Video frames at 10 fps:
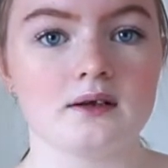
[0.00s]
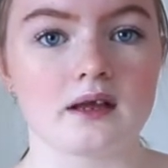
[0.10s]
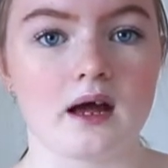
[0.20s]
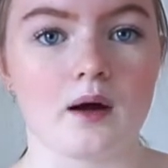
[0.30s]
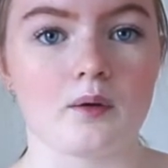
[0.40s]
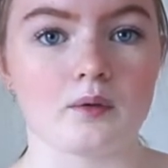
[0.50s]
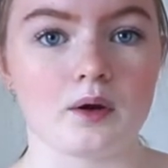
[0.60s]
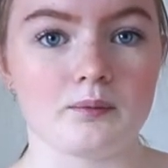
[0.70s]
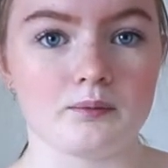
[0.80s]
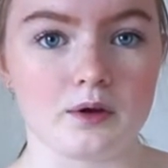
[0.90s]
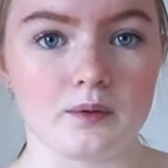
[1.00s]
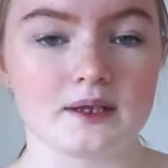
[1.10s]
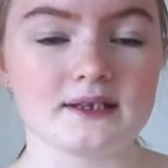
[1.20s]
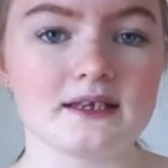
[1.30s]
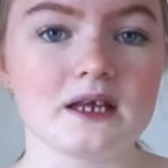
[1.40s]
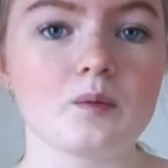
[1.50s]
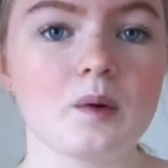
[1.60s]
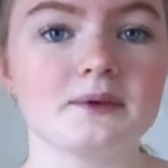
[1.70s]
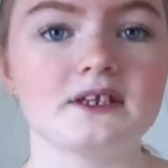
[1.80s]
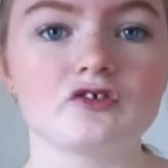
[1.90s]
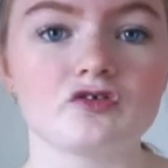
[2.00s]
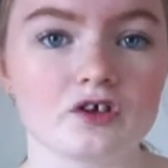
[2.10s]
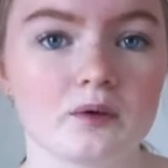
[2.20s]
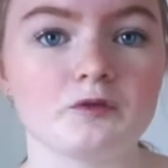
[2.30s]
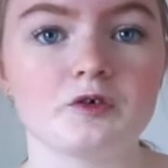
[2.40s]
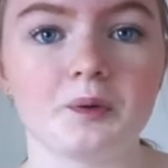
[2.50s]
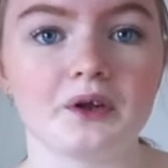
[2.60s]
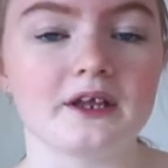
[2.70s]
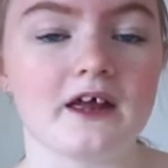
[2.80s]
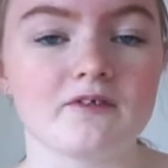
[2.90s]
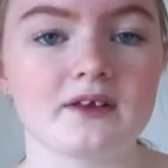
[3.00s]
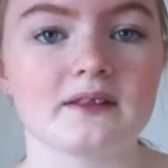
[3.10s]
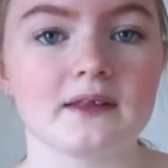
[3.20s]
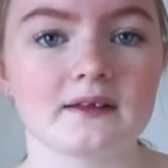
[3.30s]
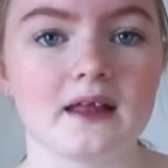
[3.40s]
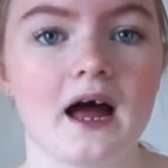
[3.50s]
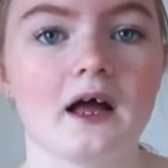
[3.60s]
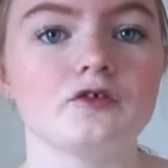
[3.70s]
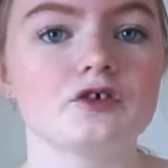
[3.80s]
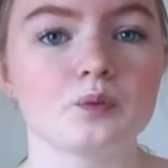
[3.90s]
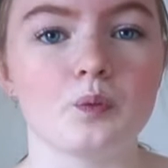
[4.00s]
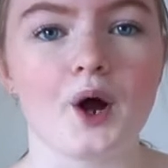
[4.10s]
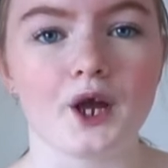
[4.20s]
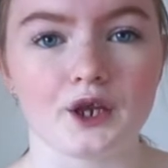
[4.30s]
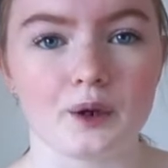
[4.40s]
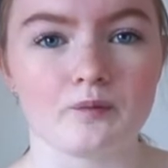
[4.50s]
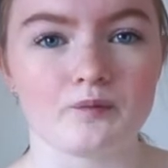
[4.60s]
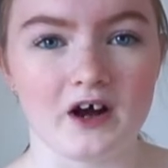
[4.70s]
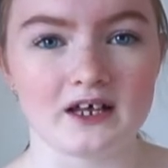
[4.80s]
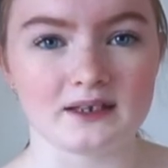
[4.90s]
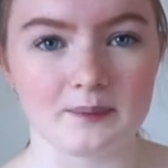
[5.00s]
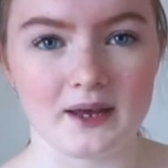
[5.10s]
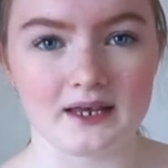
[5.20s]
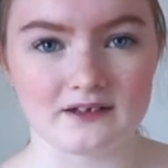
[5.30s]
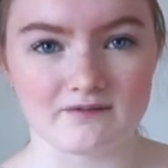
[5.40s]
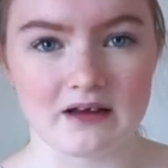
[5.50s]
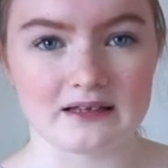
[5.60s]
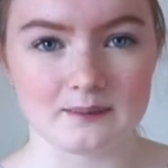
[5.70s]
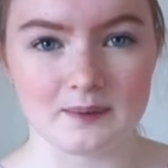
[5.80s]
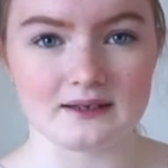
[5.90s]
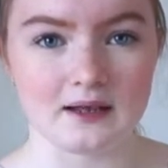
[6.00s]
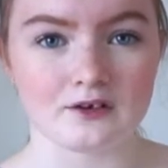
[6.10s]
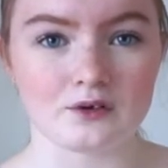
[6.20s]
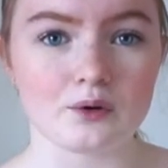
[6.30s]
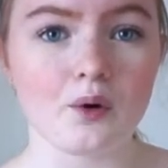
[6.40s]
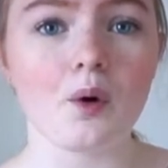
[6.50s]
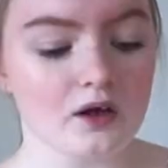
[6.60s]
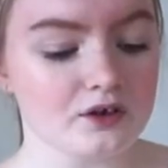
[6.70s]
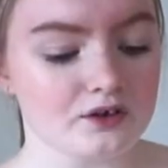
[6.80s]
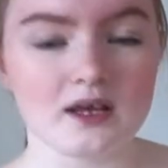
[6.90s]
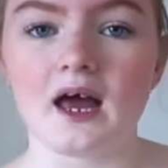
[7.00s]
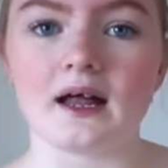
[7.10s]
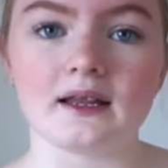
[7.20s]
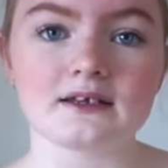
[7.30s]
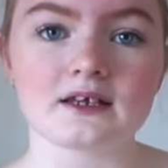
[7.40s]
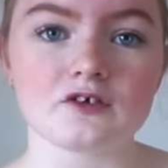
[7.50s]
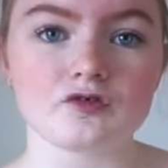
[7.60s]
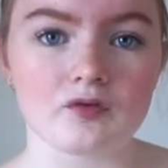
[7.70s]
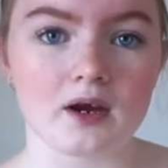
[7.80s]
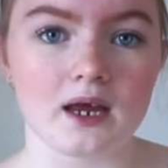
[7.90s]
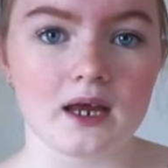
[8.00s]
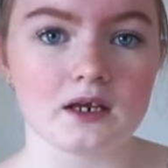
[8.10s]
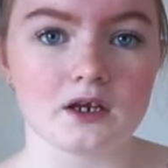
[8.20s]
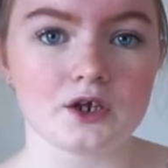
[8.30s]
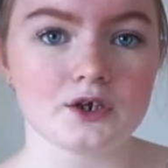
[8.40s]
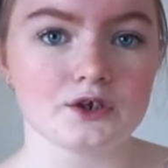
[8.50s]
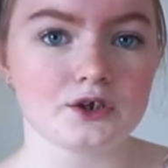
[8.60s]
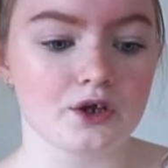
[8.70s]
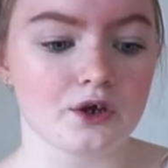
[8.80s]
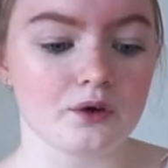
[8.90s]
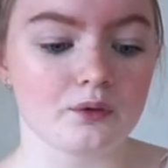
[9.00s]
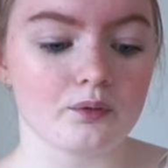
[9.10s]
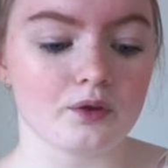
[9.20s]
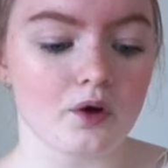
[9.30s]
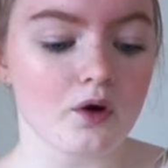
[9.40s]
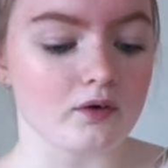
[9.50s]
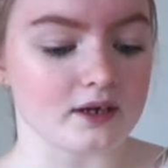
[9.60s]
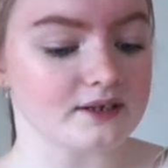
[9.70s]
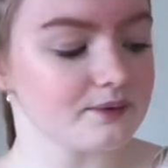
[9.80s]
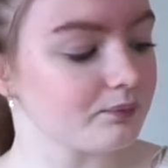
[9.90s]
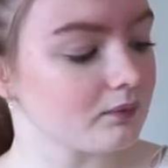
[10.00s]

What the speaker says: down, mute, and seeing what position's comfortable and everything like that, and just working up faster pace as you go. So yeah, let's get straight into chorus.